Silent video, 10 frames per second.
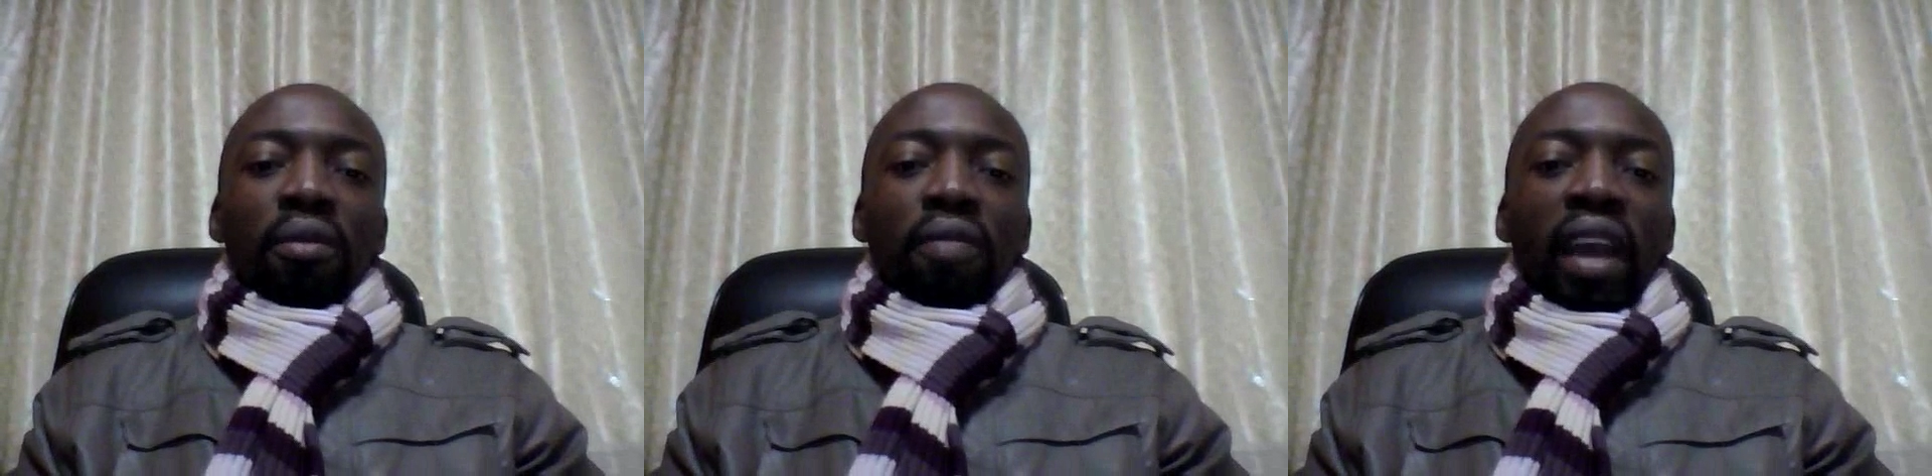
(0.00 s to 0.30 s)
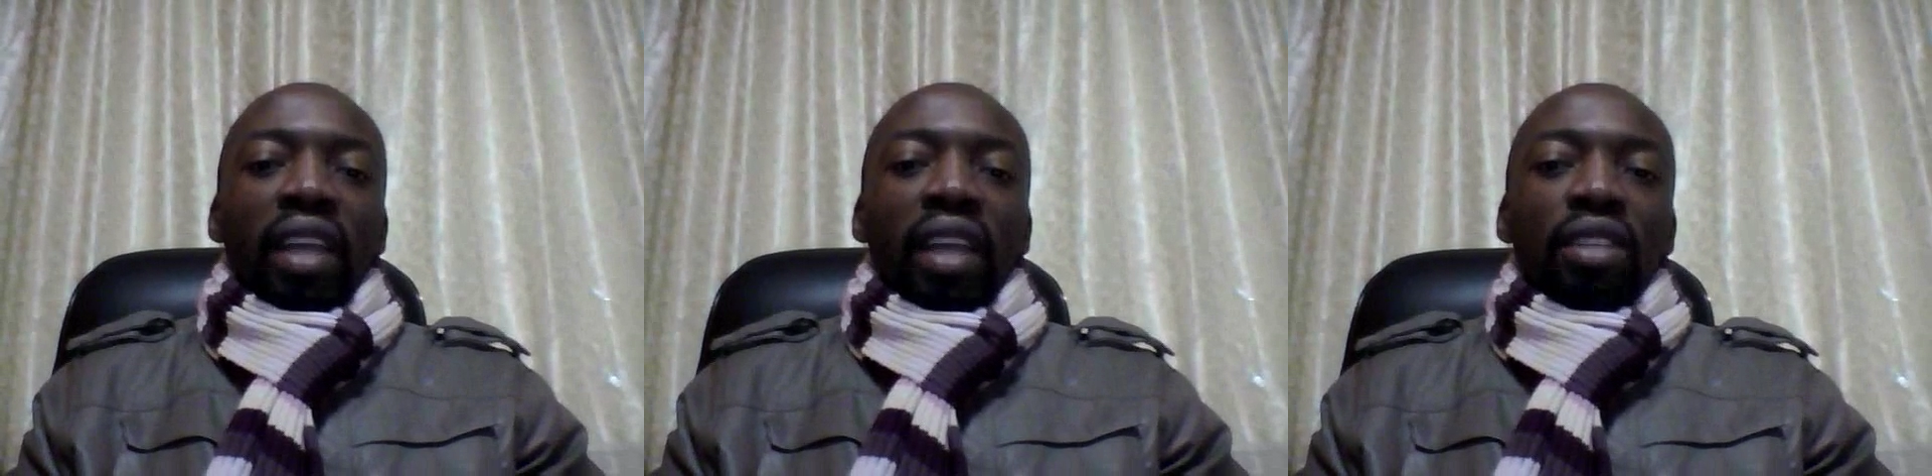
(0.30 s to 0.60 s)

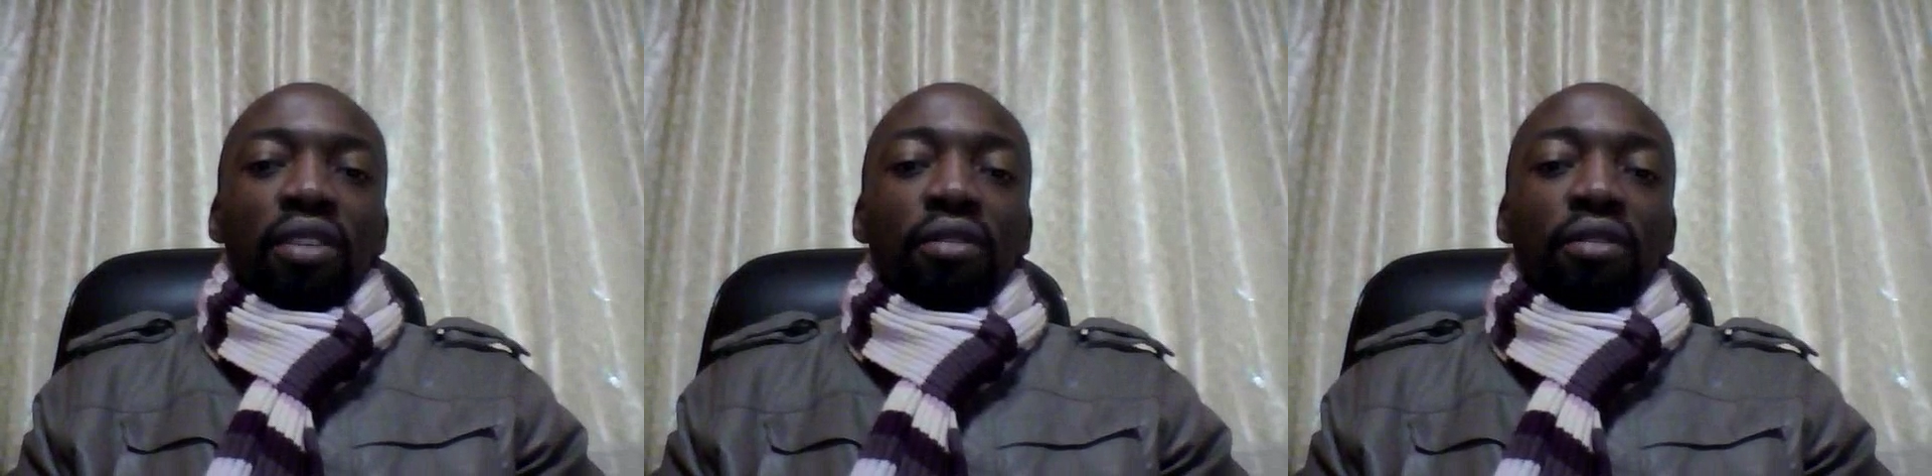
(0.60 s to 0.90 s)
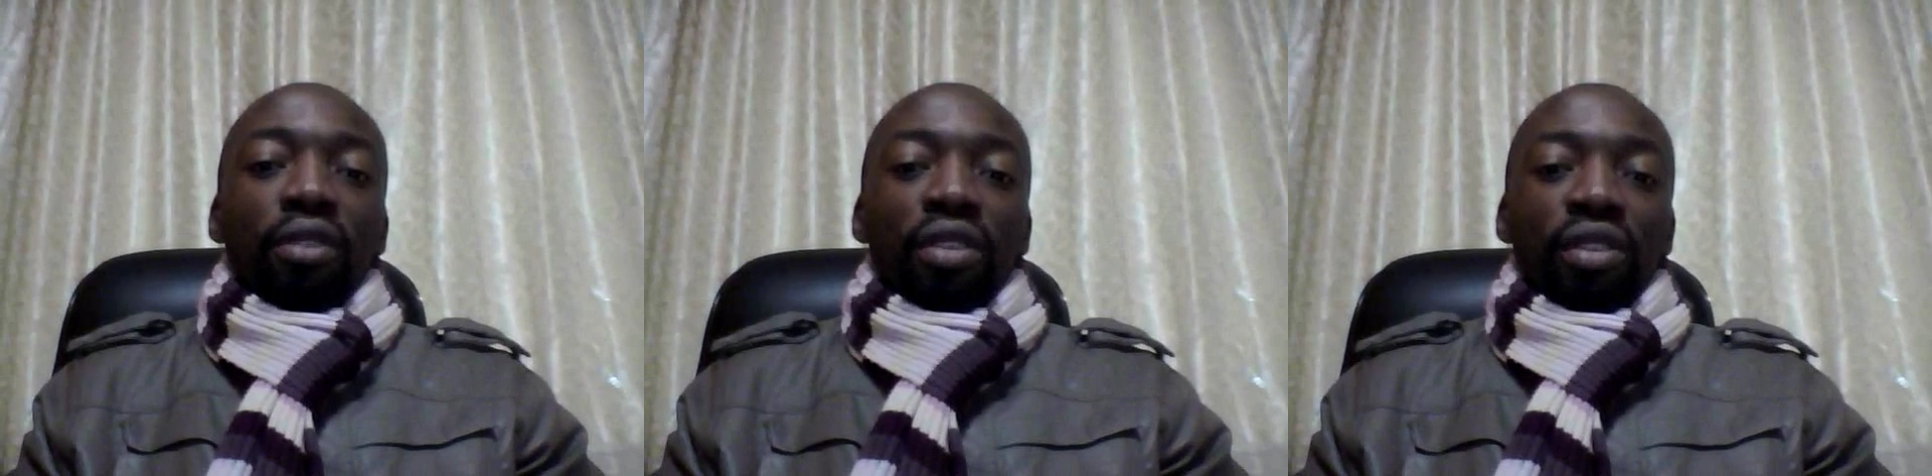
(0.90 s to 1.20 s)
maybe to
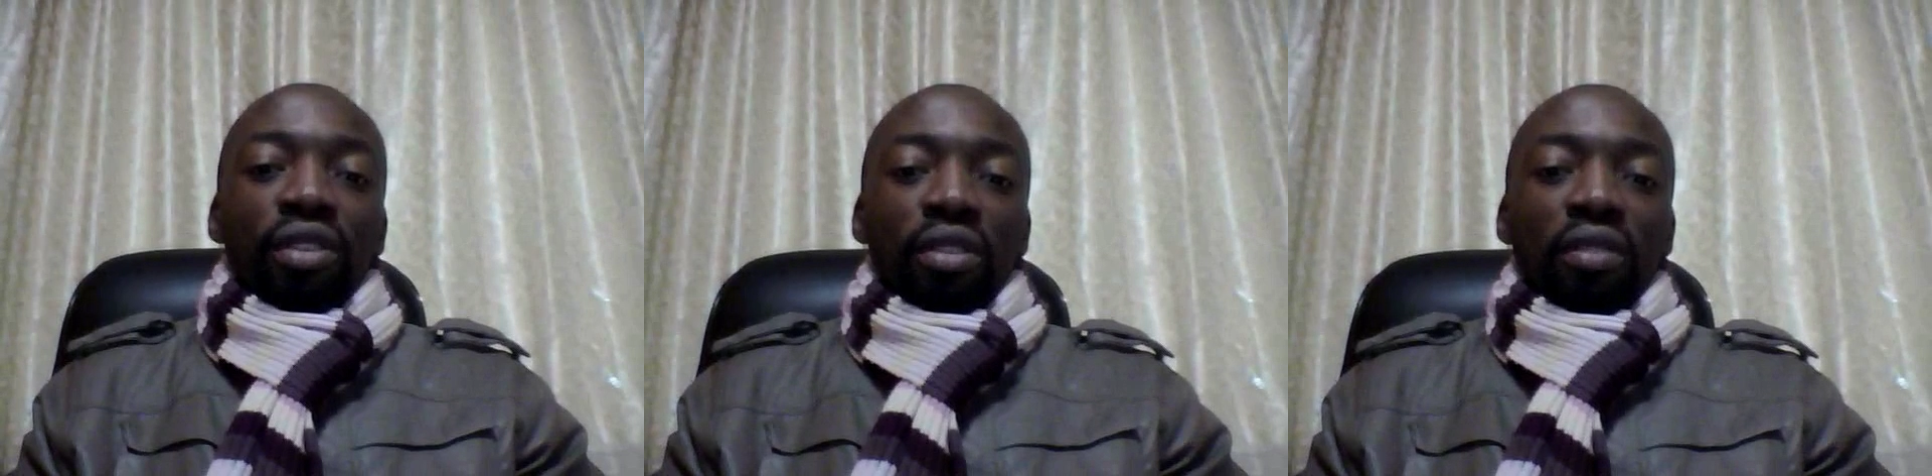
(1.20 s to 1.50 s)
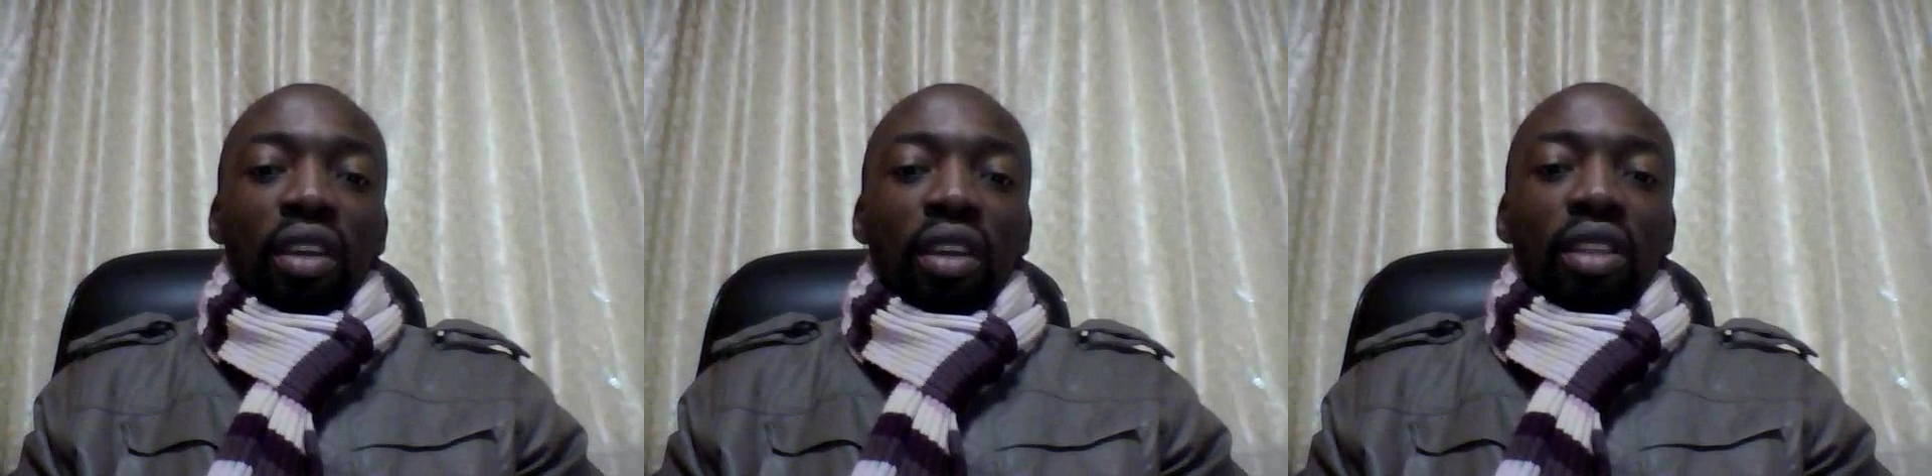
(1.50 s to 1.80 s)
check
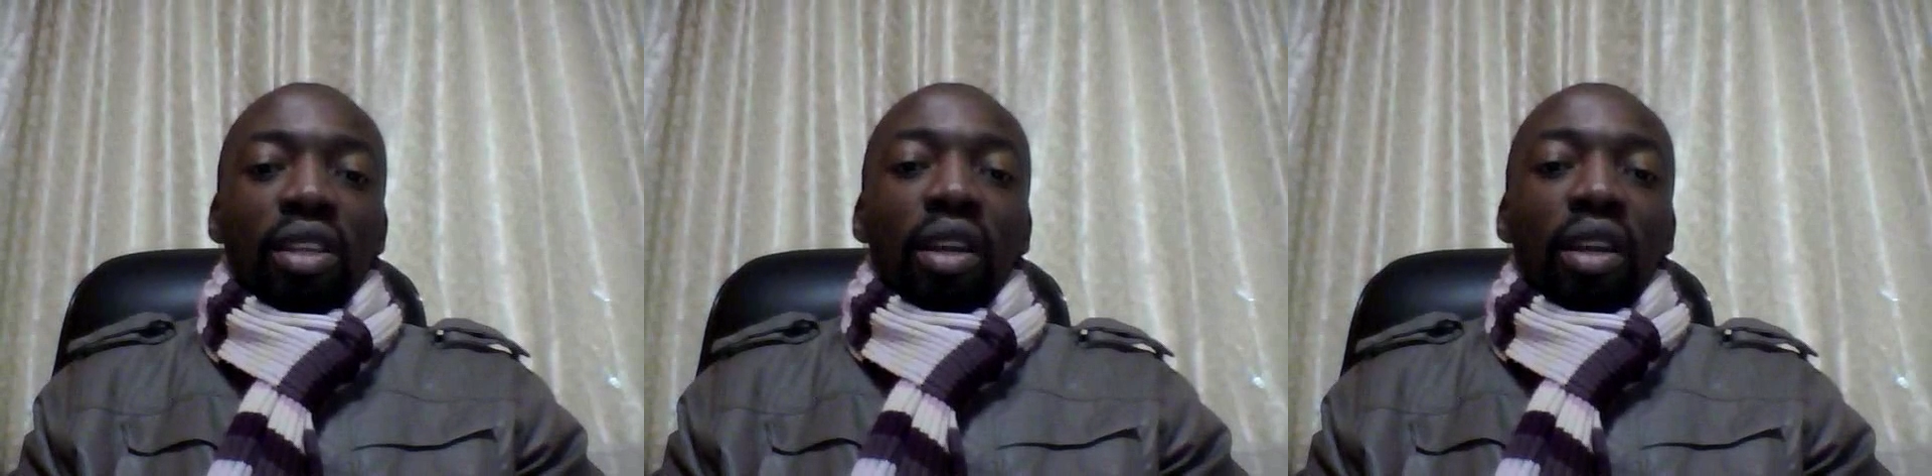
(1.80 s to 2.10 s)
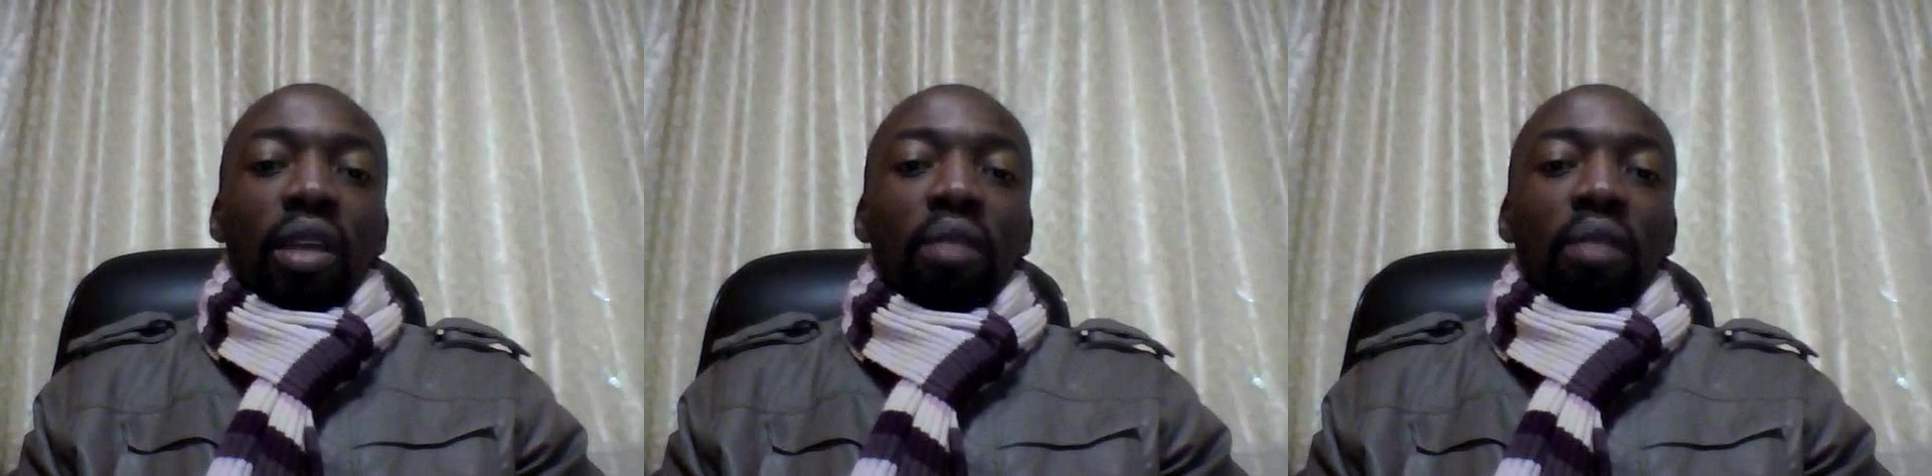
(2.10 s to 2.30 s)
how